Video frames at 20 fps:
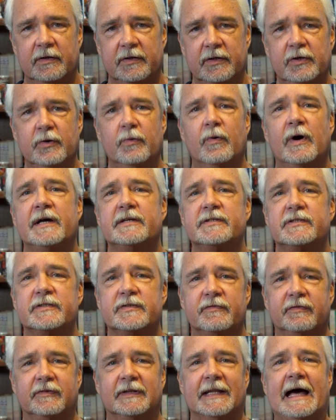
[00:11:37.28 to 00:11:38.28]

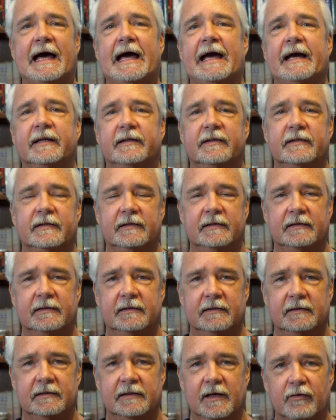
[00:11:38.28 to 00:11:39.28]
U.S.-flagged
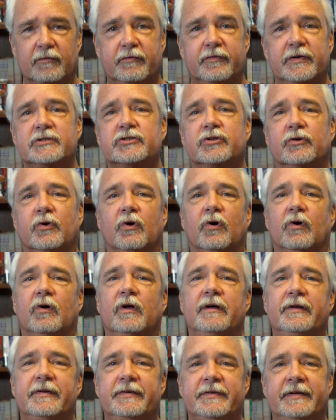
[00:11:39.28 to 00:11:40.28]

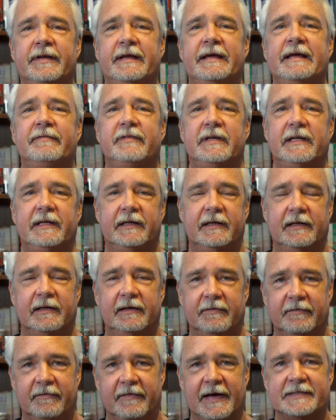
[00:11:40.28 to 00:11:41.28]
official Navy
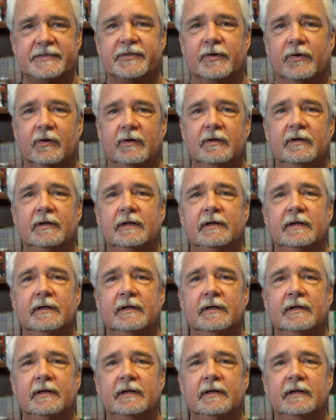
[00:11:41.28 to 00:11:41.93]
vessel